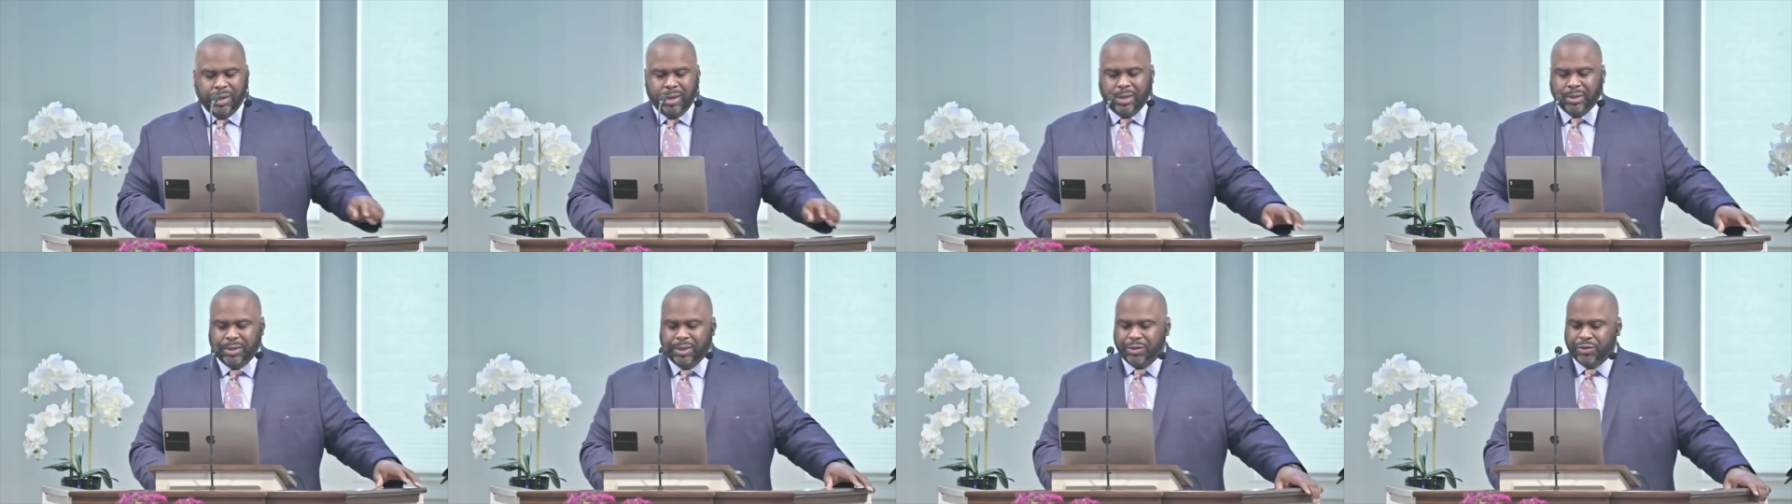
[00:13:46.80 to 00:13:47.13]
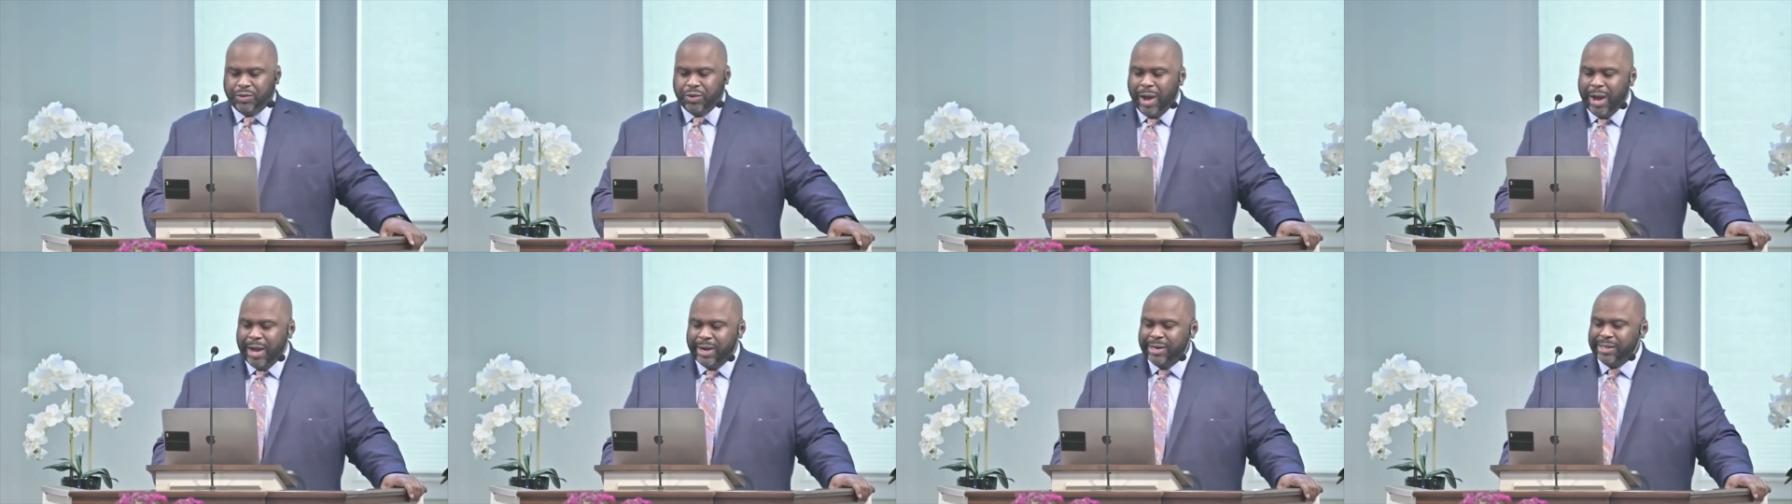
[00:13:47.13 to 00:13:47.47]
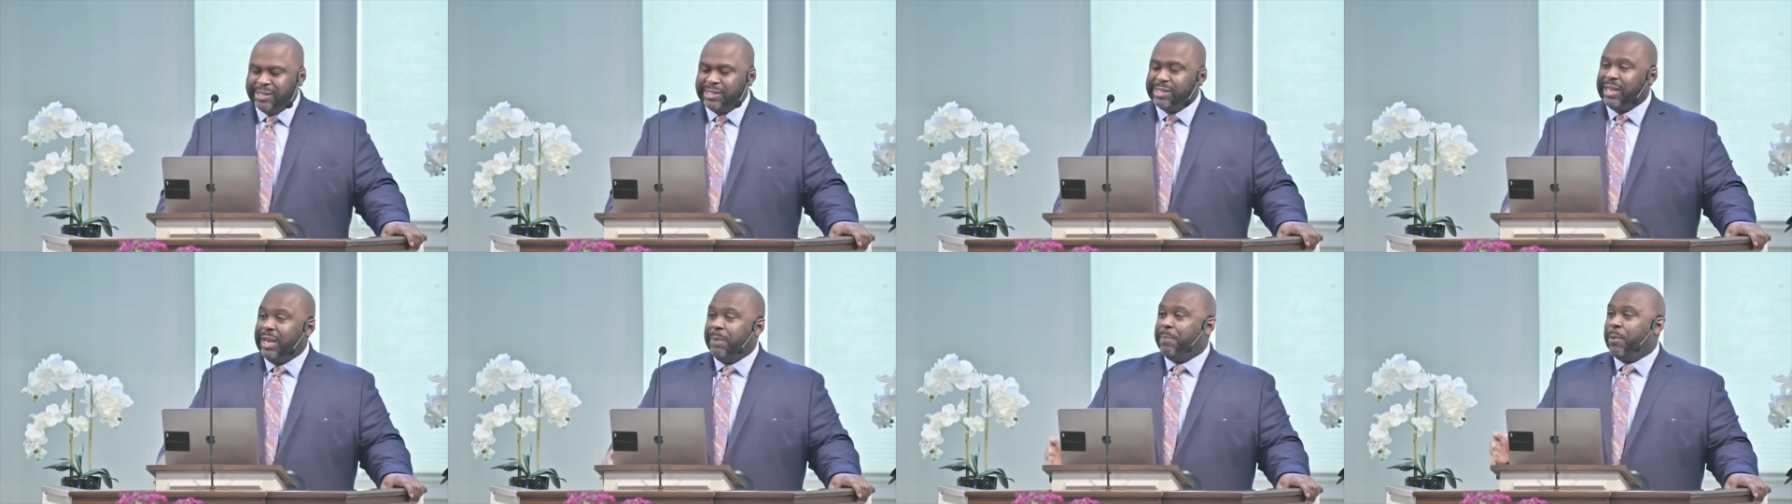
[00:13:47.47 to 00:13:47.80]
She tried to
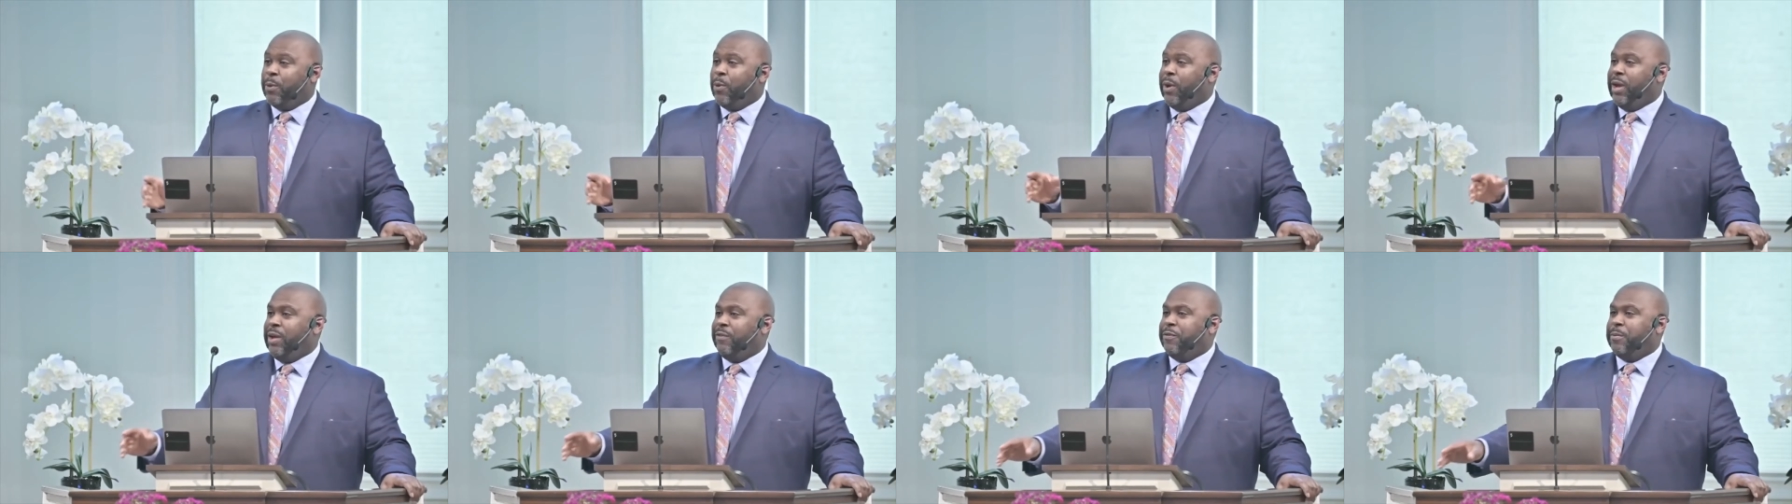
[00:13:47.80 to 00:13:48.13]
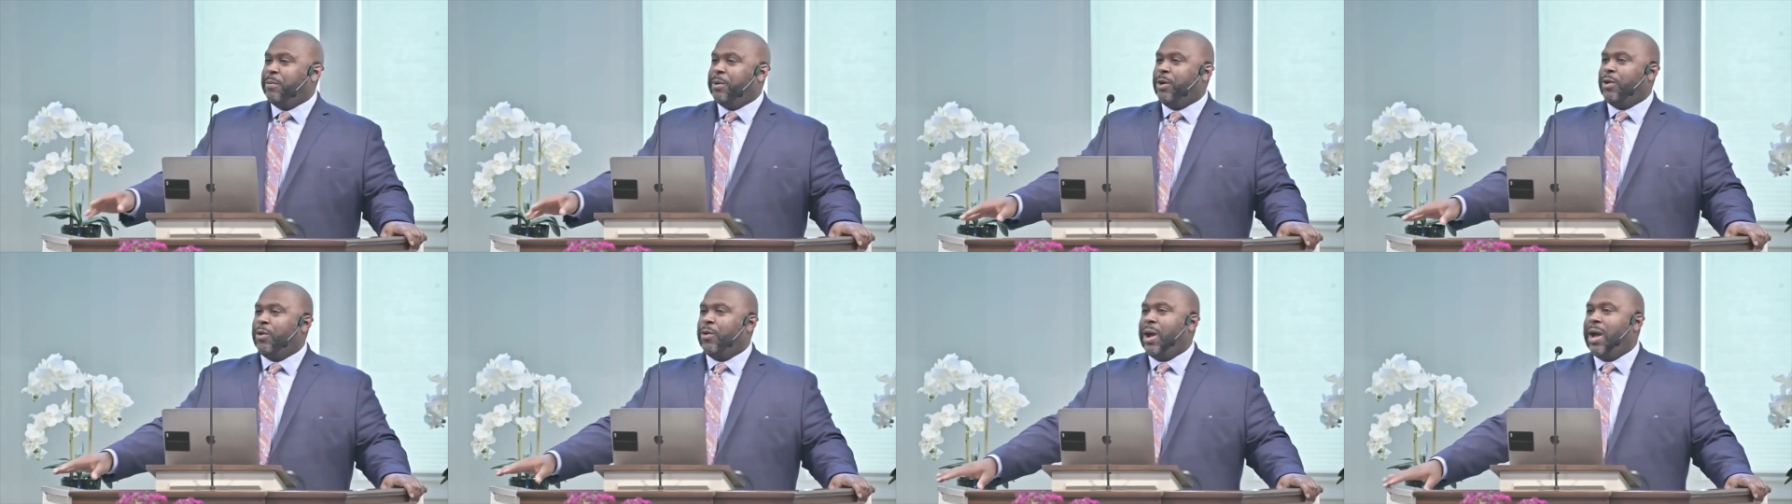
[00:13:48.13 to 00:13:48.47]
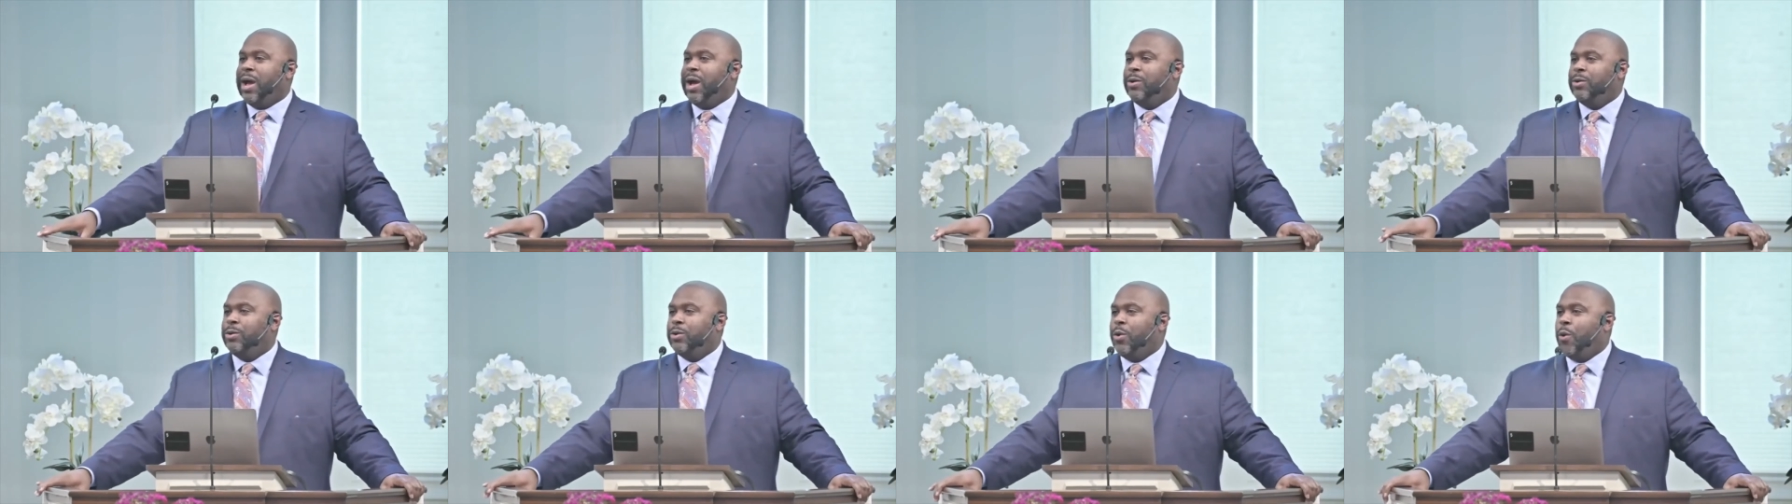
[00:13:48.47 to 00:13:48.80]
slip away from the
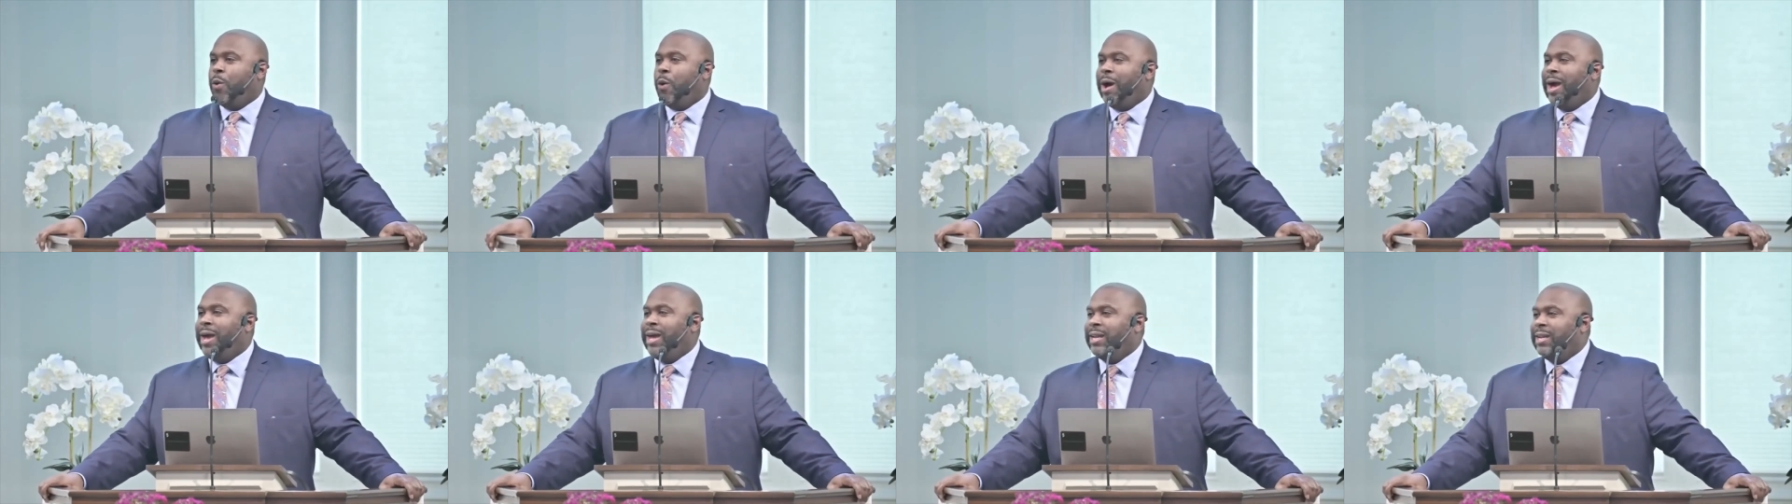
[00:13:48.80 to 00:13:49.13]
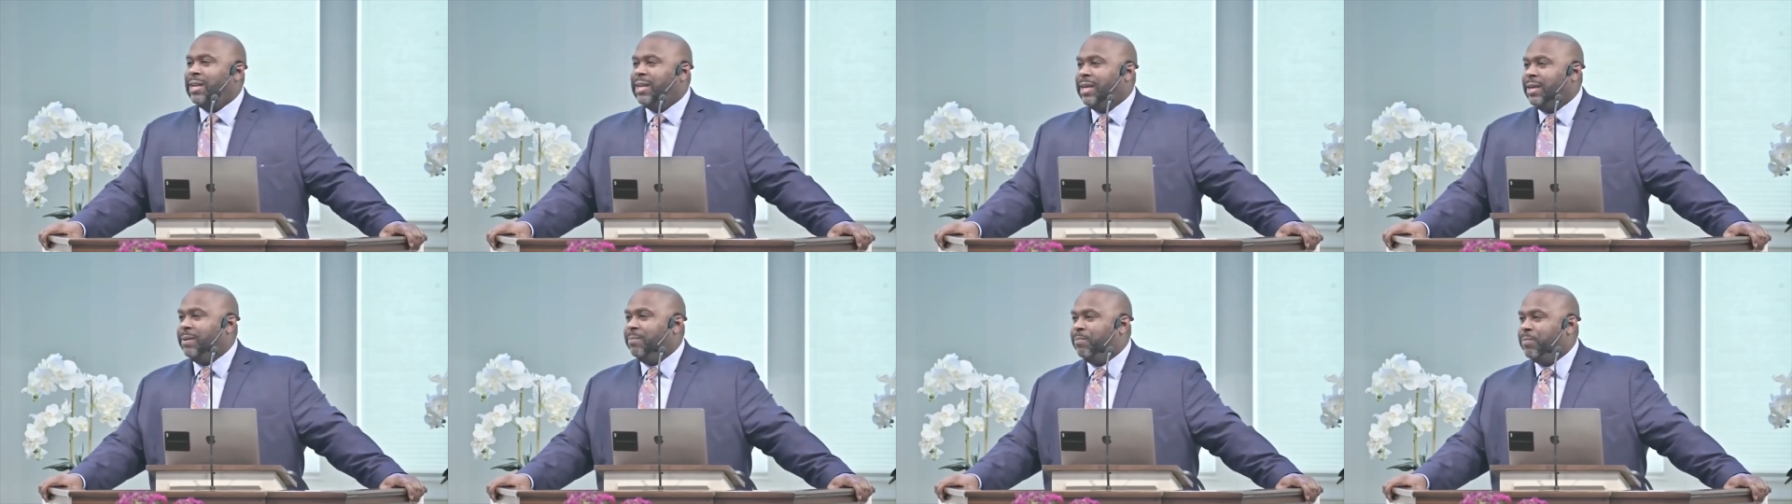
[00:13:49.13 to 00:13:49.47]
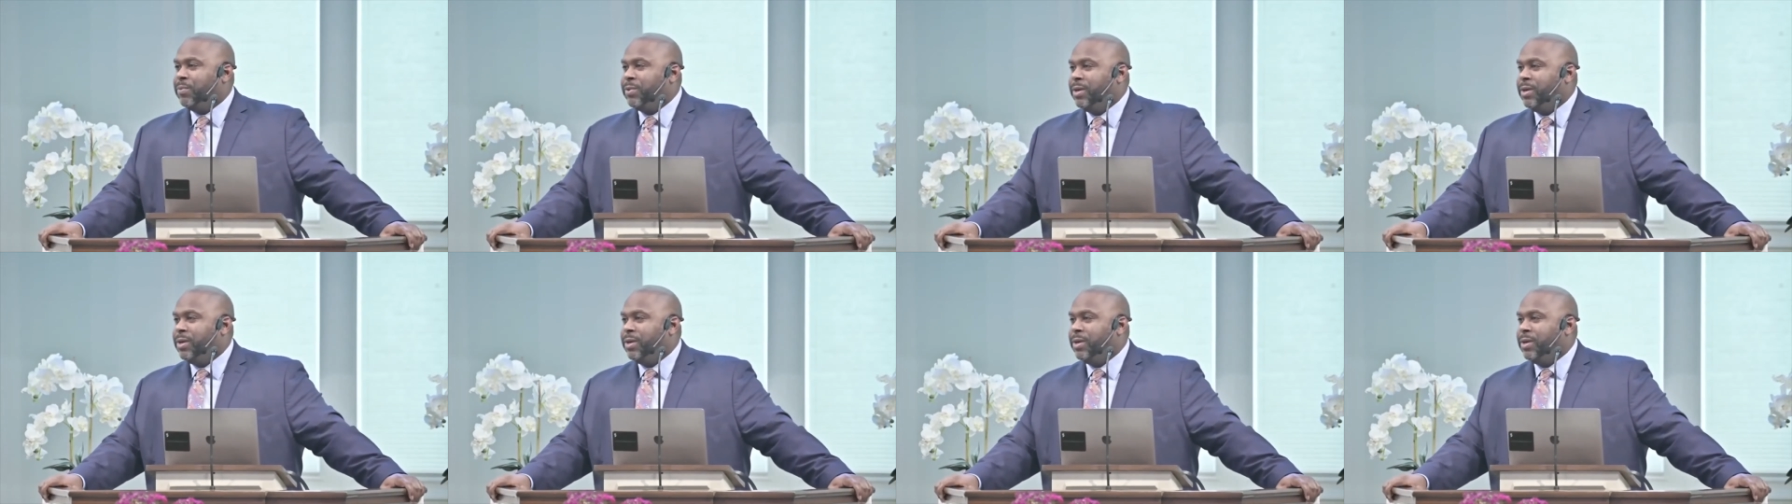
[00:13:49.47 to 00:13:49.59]
crowd quietly